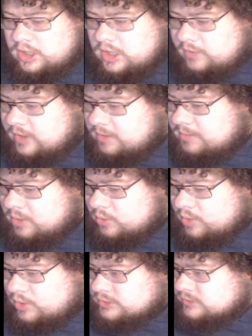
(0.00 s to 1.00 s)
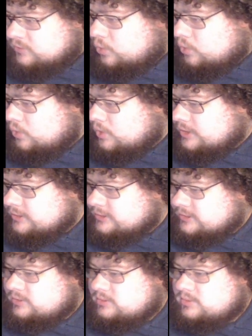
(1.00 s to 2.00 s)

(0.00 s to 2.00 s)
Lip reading: I've got my rolls of coins.